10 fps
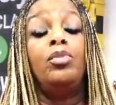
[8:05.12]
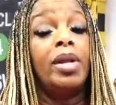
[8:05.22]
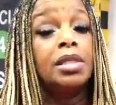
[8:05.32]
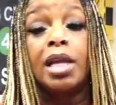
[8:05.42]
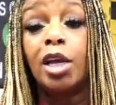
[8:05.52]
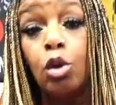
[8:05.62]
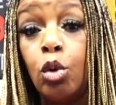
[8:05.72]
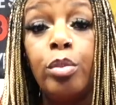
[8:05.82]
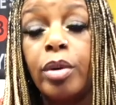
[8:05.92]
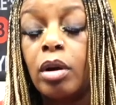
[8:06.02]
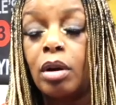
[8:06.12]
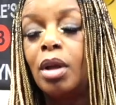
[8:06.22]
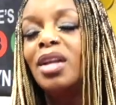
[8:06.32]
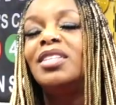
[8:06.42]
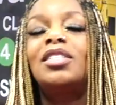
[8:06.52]
you better take an uber
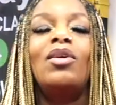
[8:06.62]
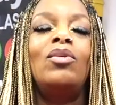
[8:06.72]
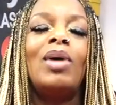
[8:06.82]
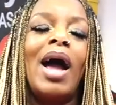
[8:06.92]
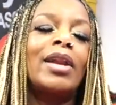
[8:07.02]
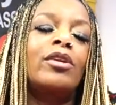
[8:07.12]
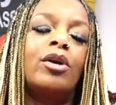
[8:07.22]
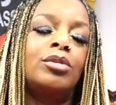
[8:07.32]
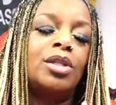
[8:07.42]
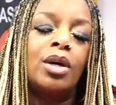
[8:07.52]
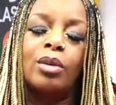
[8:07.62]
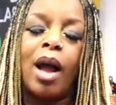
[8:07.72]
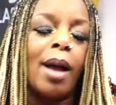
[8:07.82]
so i don't know so